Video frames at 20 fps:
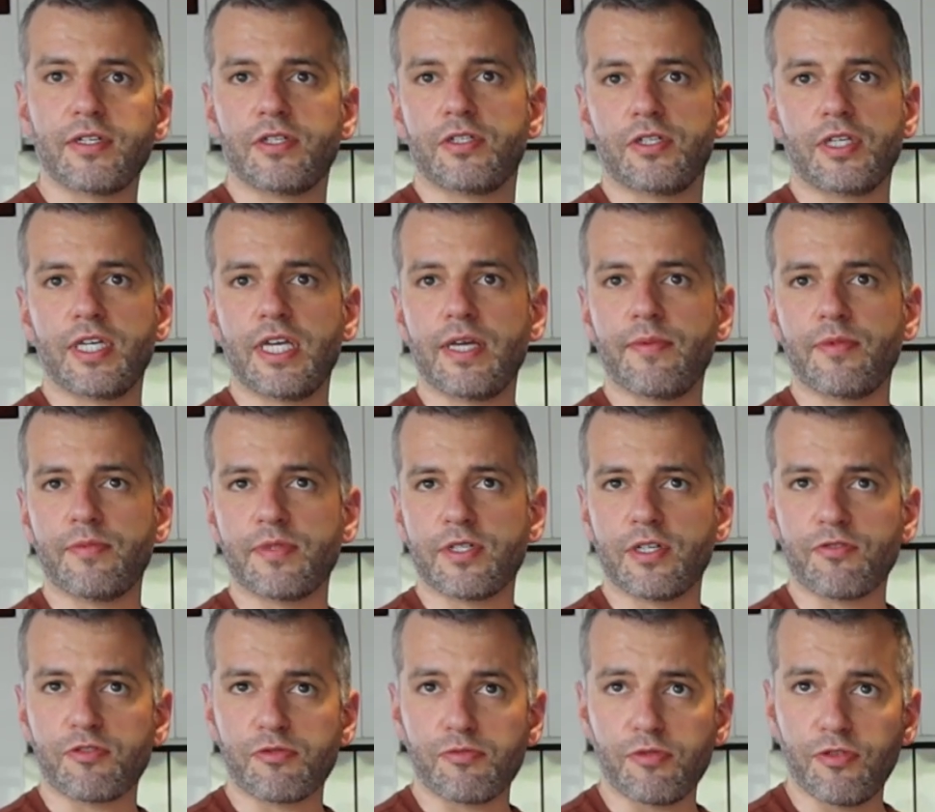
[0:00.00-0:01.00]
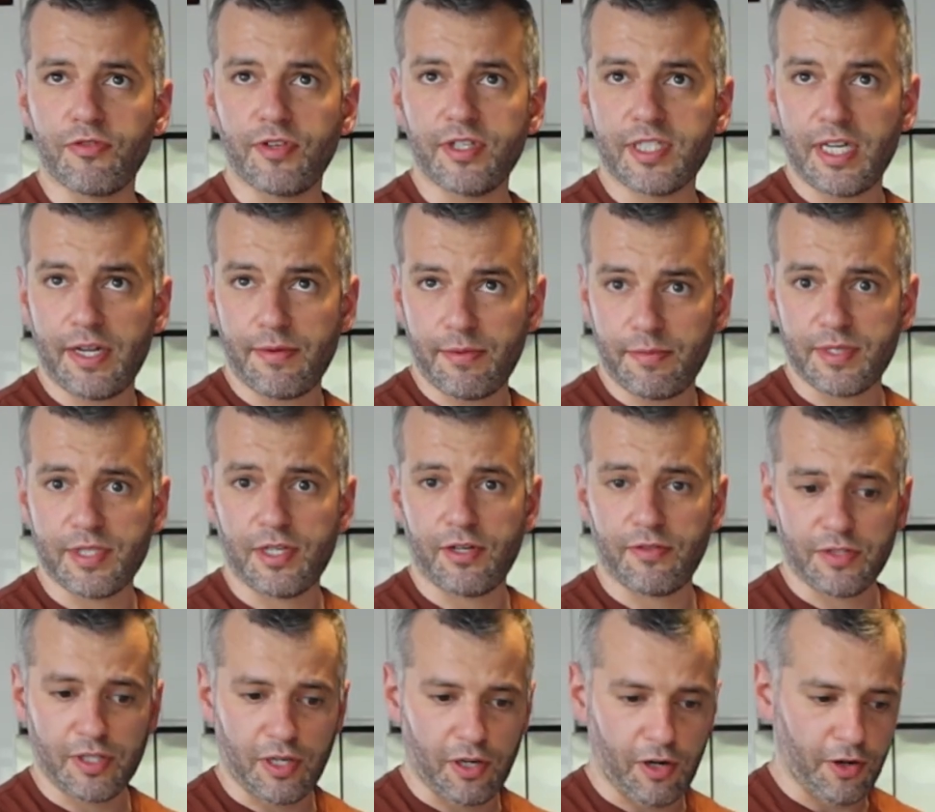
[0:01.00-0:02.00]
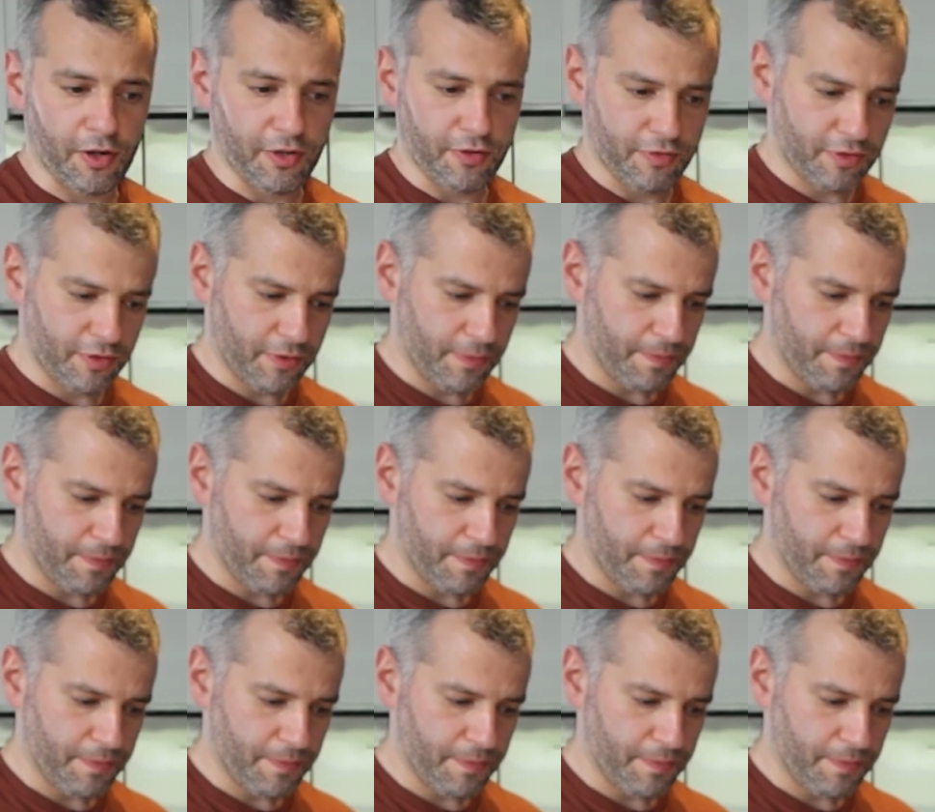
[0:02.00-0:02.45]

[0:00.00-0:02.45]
to keep themselves moving, to keep themselves alive.